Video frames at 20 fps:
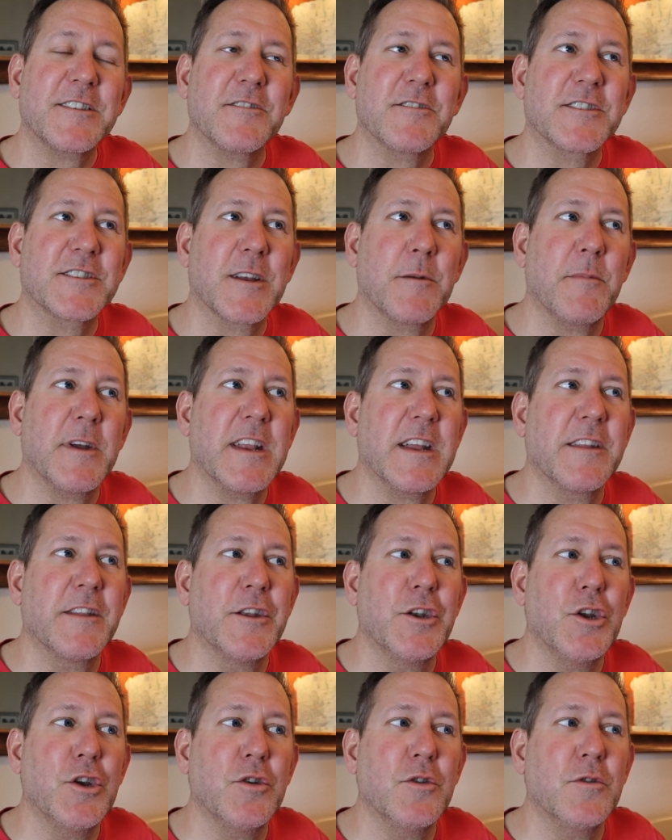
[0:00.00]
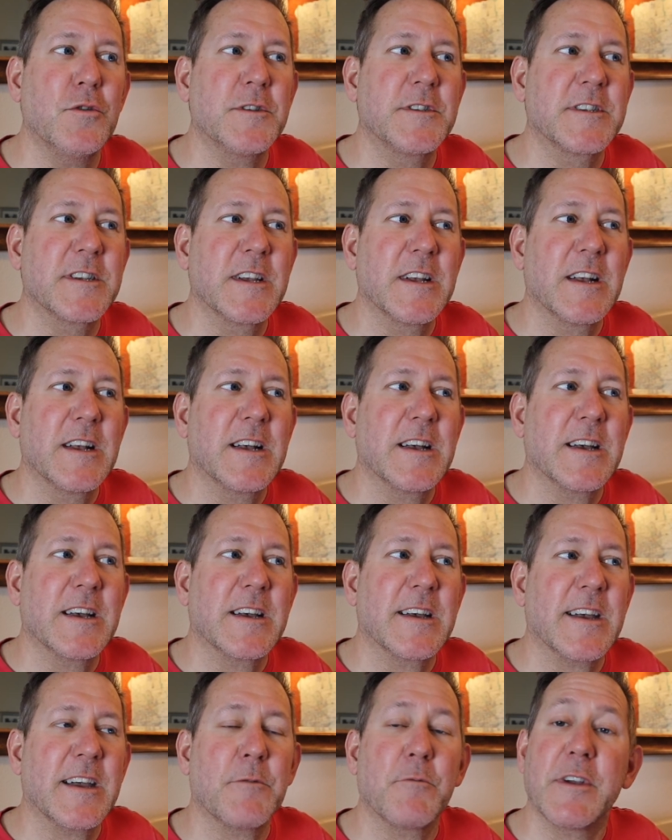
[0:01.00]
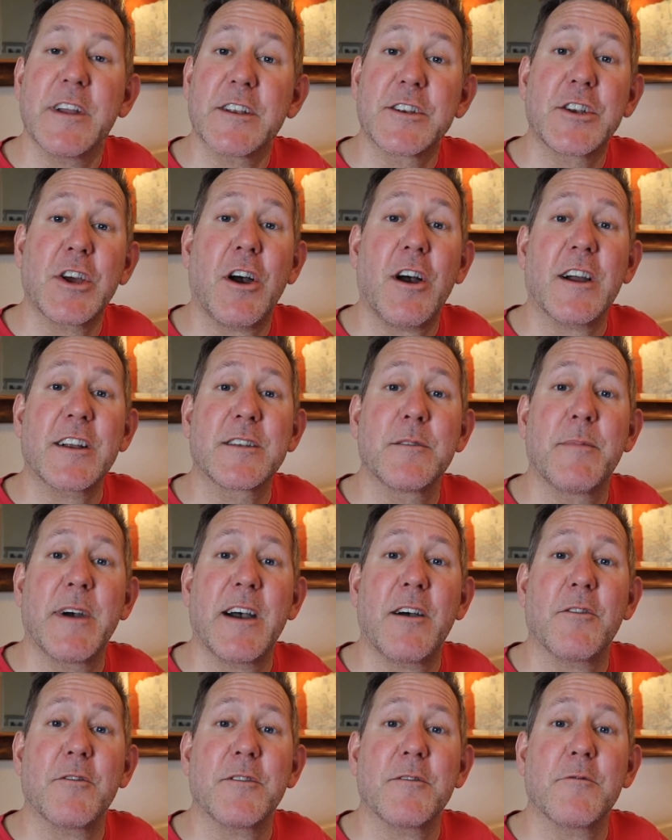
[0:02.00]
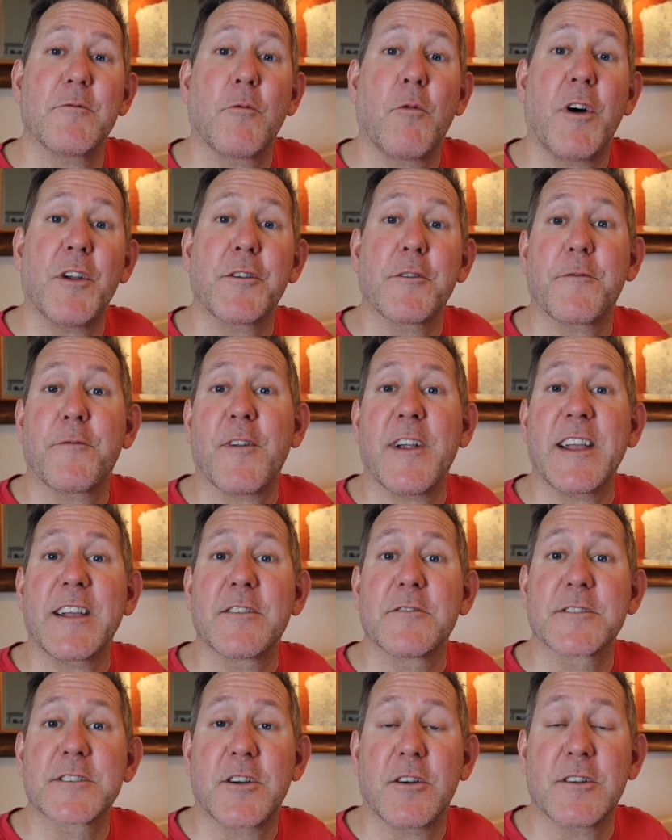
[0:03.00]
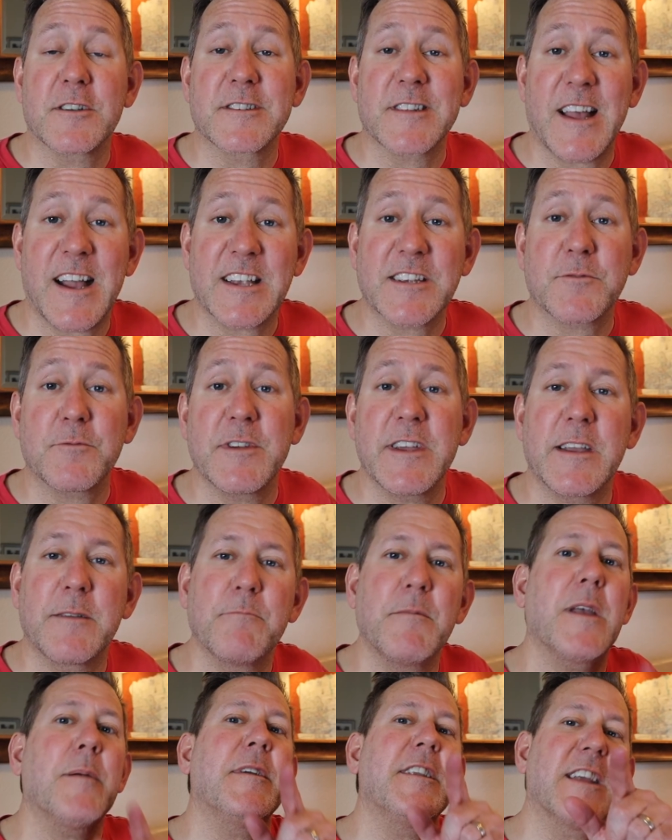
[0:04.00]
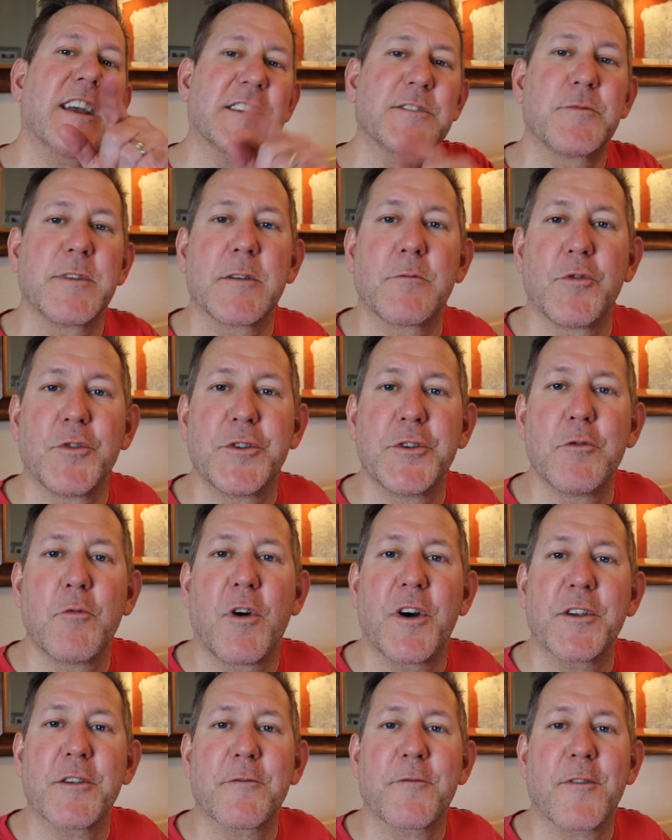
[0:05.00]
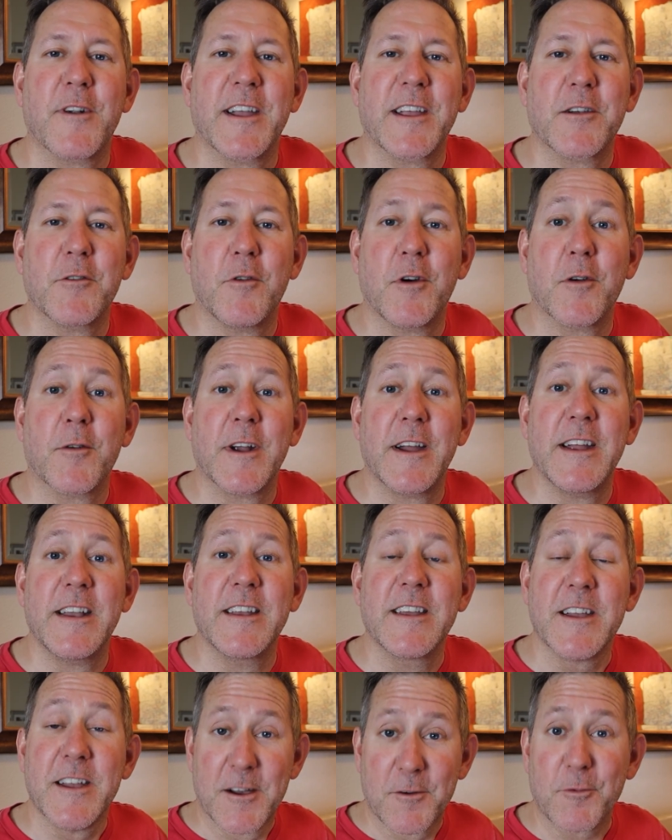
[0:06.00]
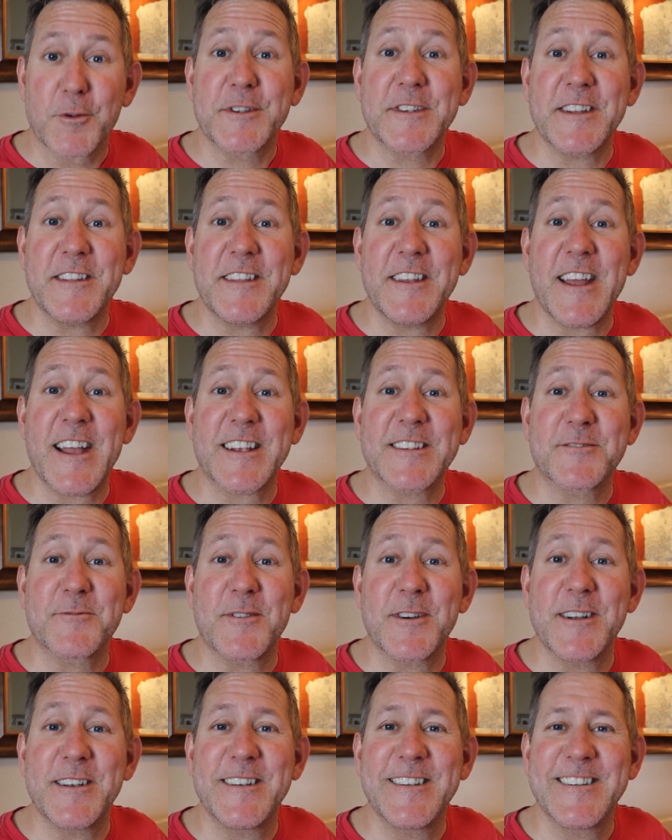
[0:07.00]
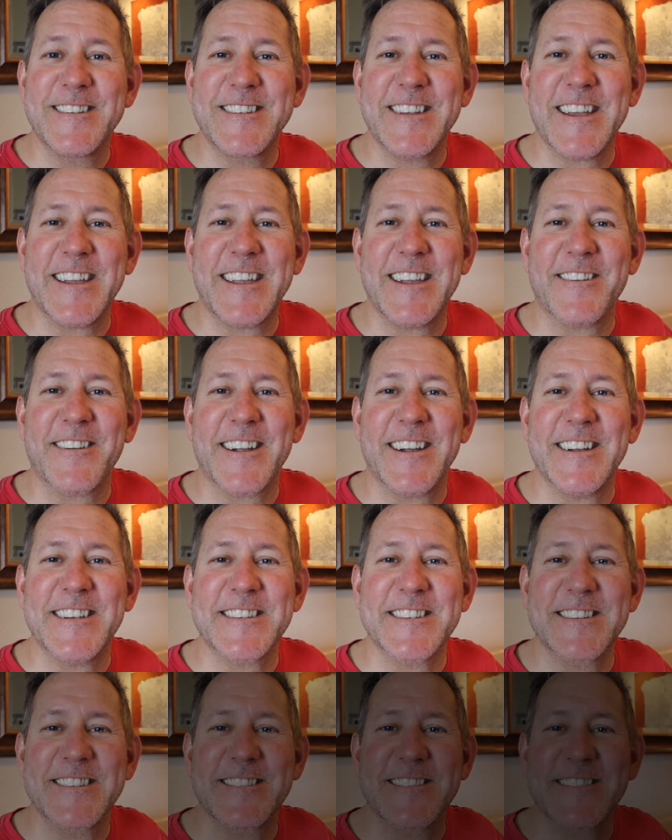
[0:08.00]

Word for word: there's somebody in the news, and we had talked about Wander Franco's cards last week. Maybe next week we'll do Wander Franco, all right? We'll see you in the next one. Take care, guys.